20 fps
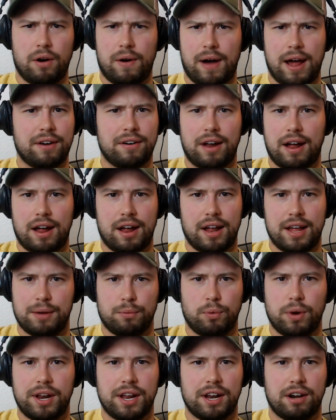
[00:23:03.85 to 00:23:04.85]
I
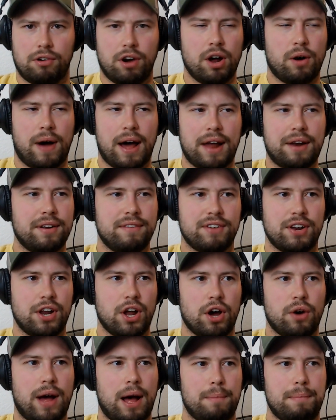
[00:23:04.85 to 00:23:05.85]
don't even
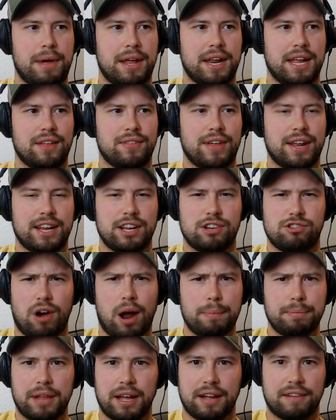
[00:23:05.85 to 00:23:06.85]
know how many. And then he
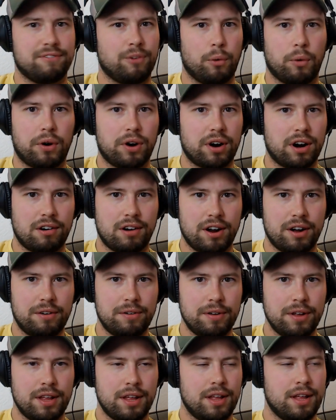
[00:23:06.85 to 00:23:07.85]
dropped like 4 in a row.
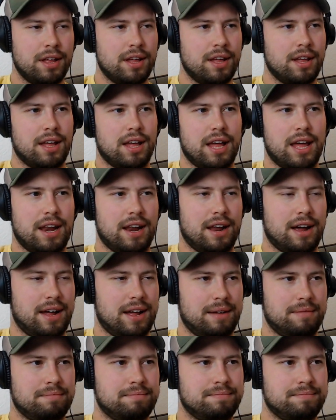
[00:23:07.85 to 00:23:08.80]
And I